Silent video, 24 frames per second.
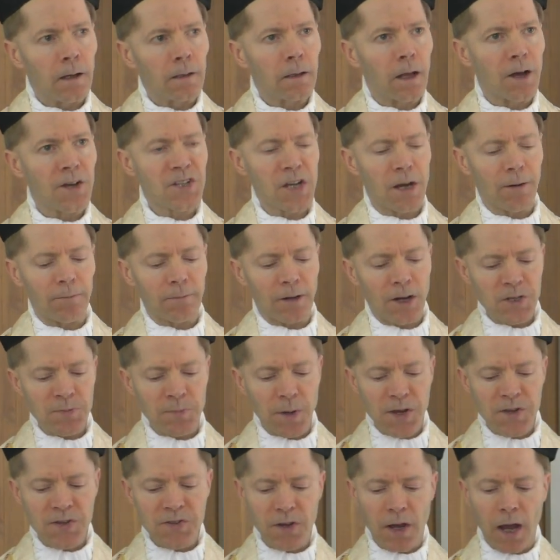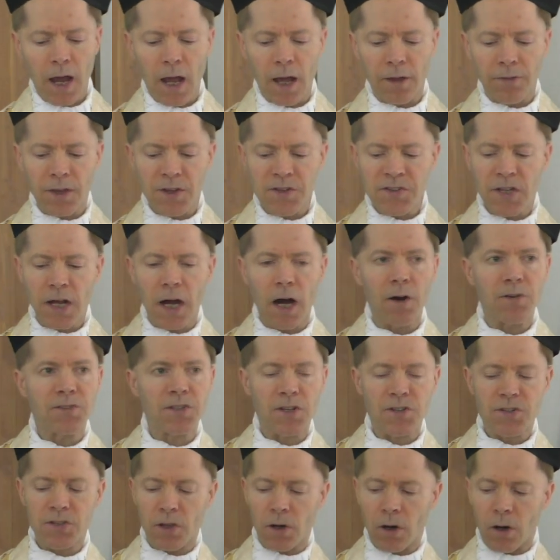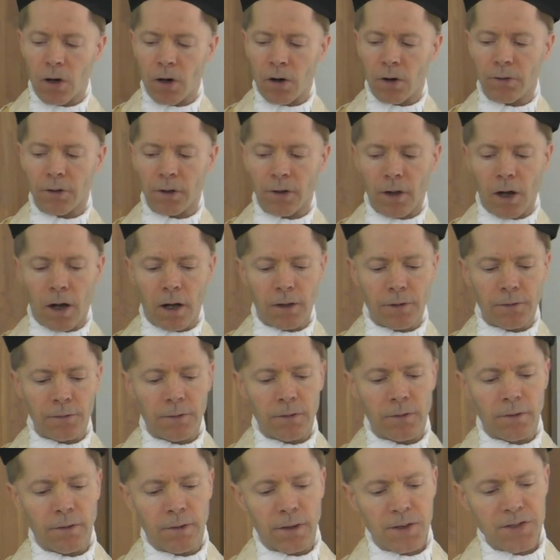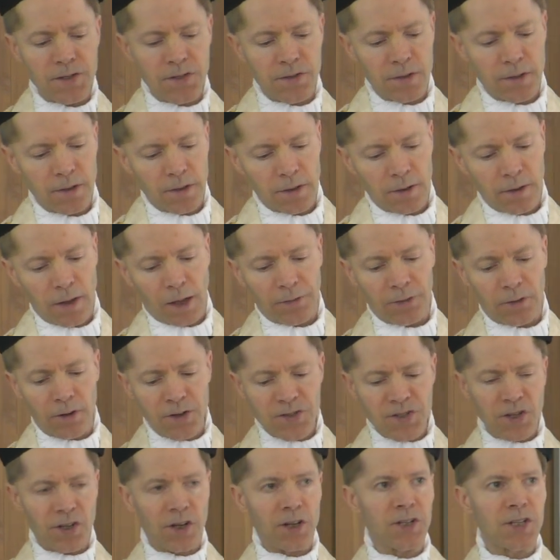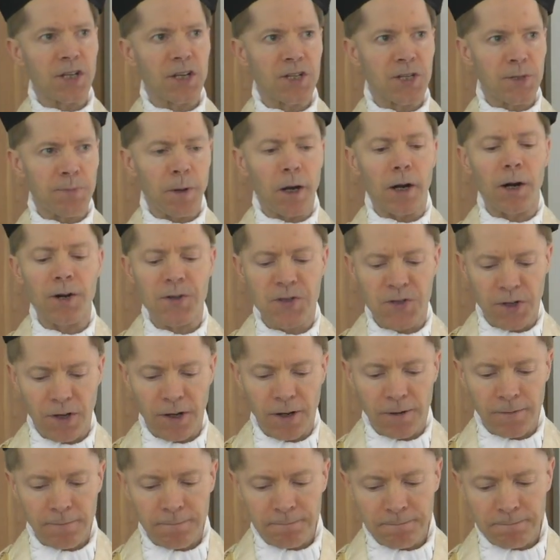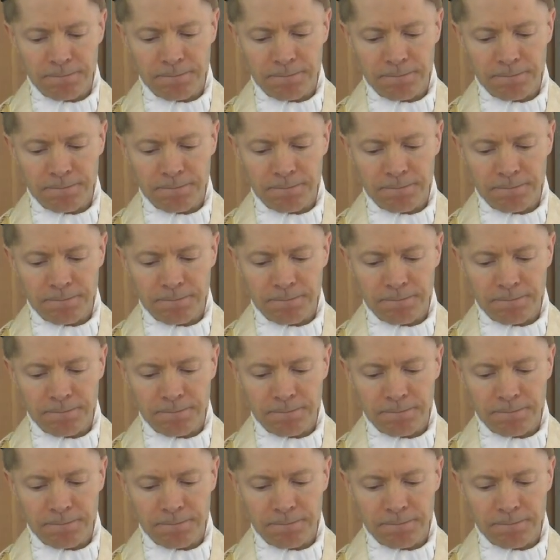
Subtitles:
Now, some of us may say this sounds as though that there's a conspiracy.